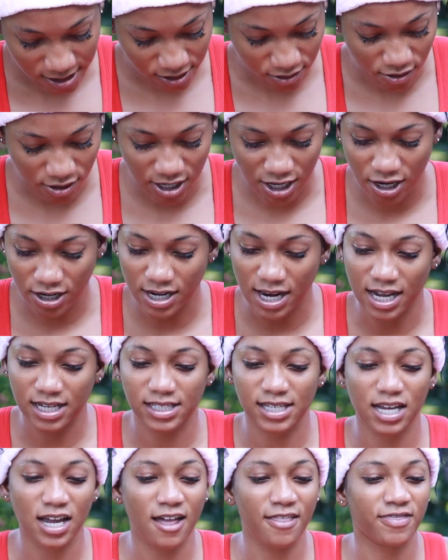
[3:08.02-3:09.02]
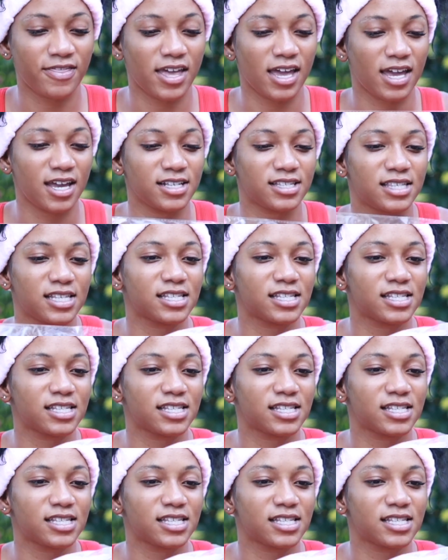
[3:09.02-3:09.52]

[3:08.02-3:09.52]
Going here, next I got this.